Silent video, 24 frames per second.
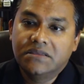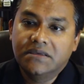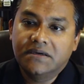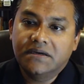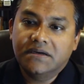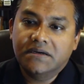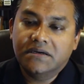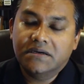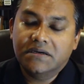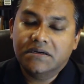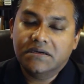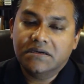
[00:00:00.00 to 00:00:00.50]

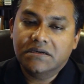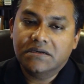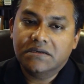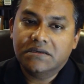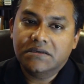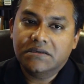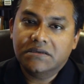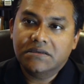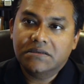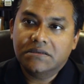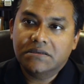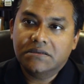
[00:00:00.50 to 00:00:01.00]
The
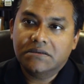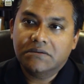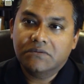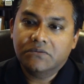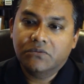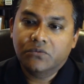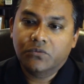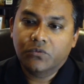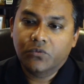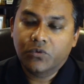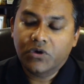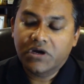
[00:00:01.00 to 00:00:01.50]

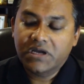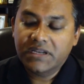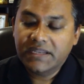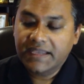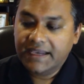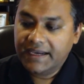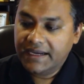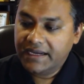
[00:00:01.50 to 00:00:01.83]
one